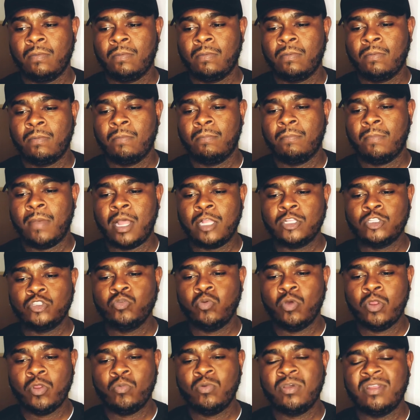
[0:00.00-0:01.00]
My
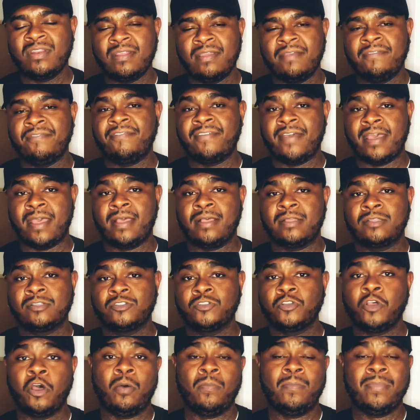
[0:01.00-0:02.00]
21-day fast
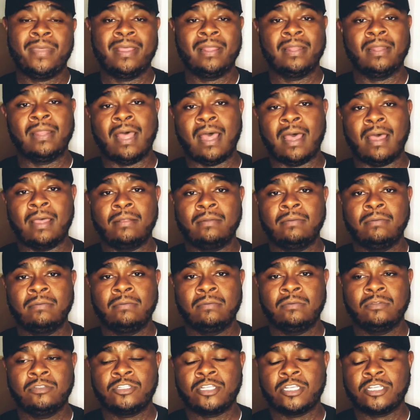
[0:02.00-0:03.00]
taught me a lot
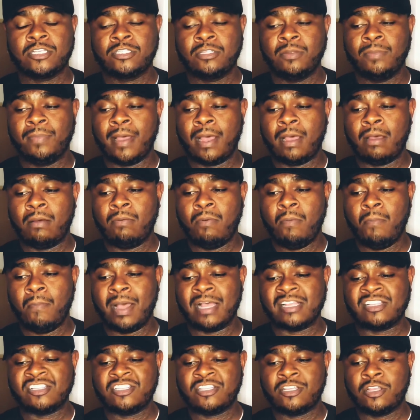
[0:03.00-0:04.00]
just about
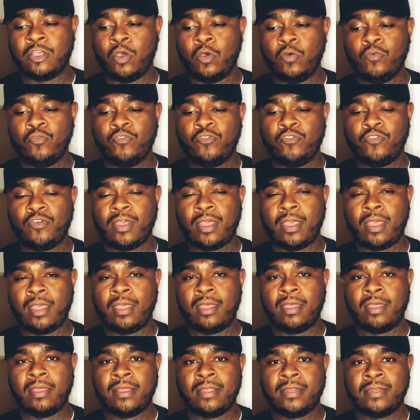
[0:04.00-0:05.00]
myself
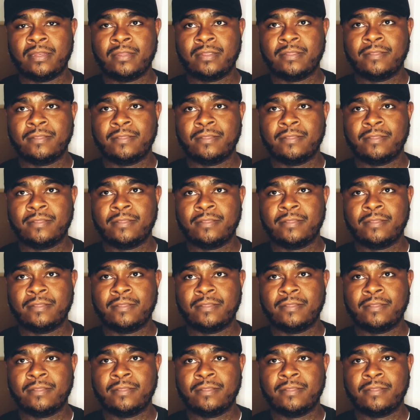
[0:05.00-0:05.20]
and